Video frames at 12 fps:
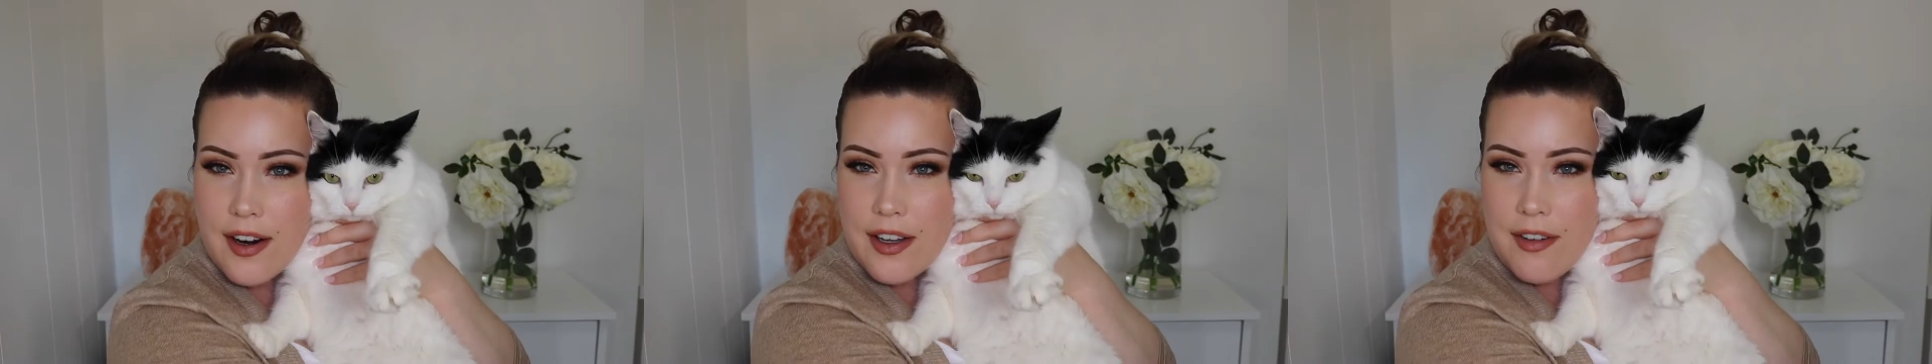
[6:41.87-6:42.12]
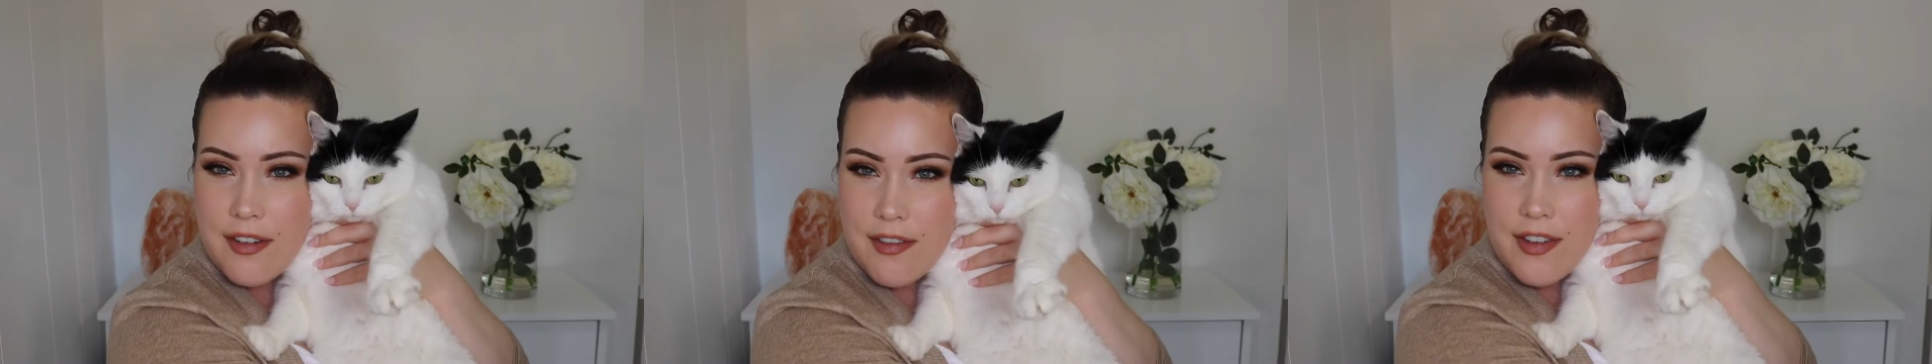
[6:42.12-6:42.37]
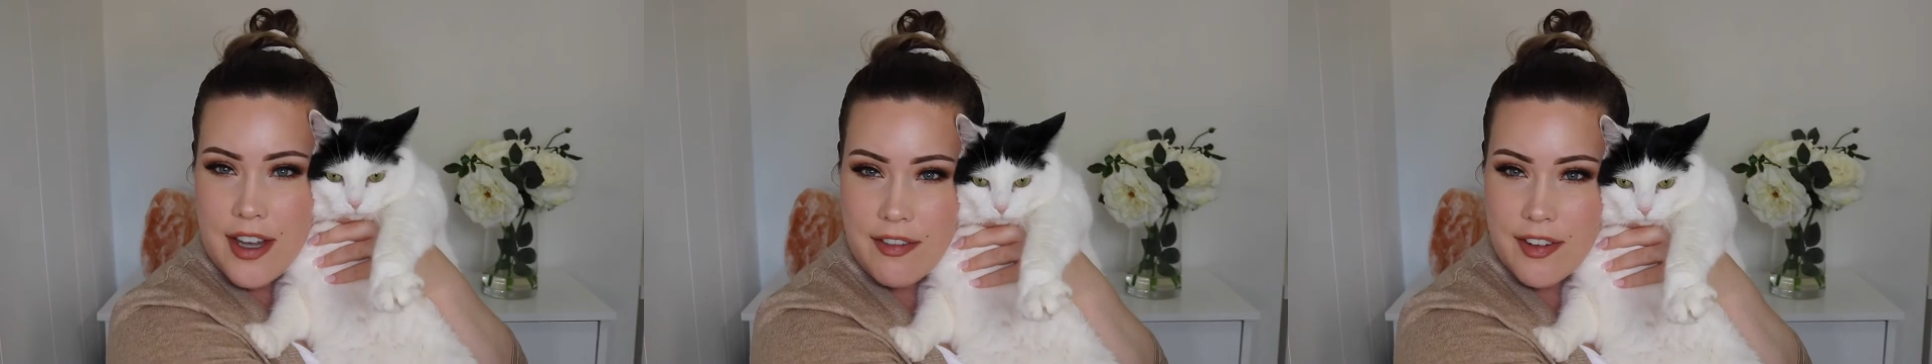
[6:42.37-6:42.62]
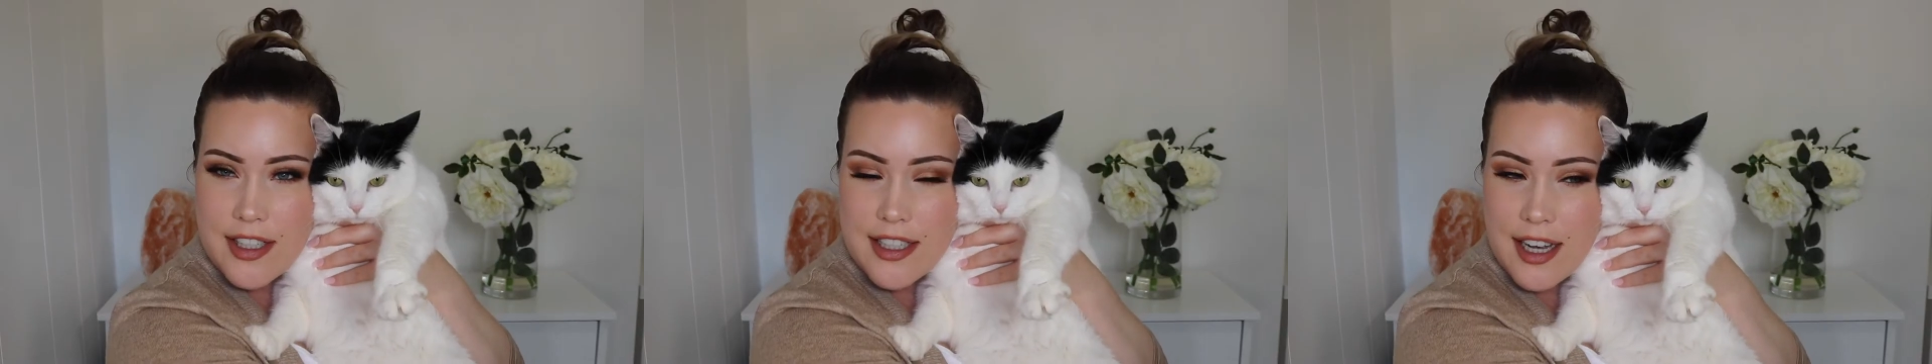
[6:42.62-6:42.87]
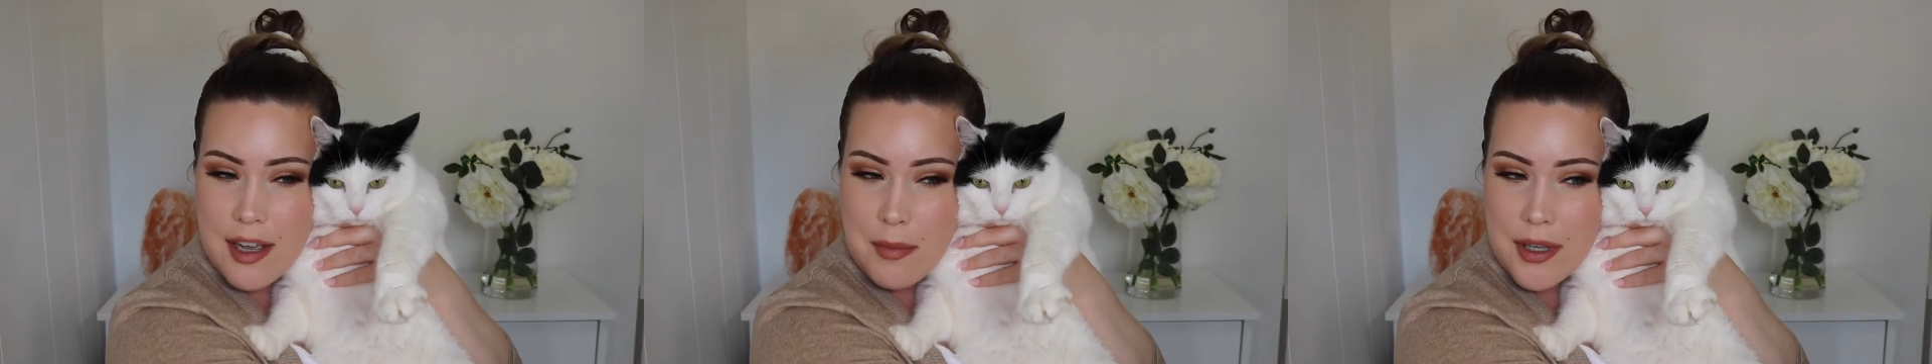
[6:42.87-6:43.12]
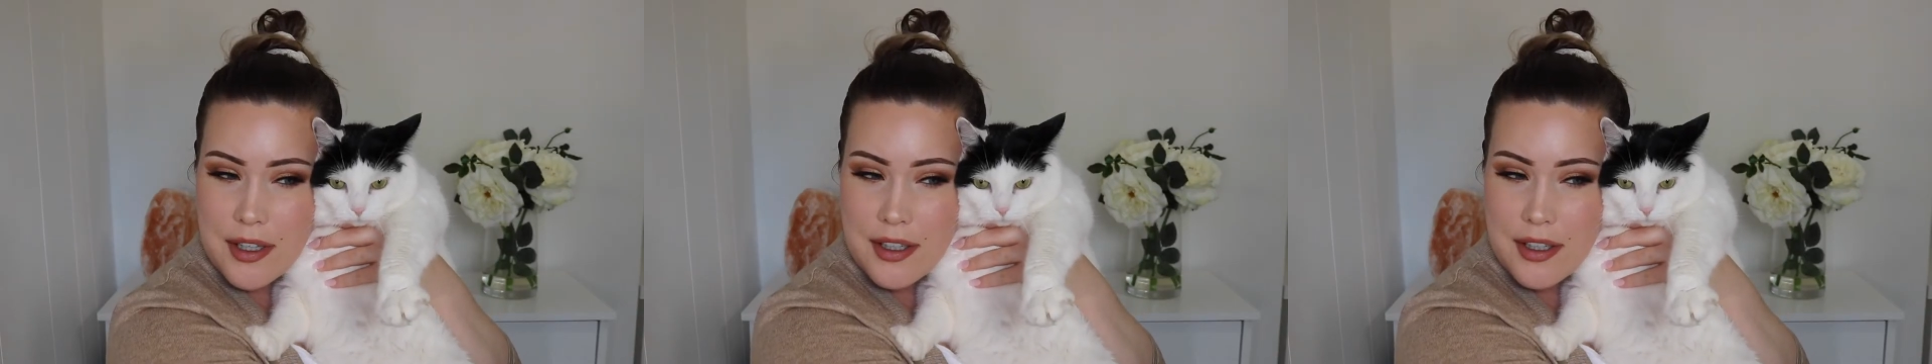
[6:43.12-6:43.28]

Are you a favorite, Deb?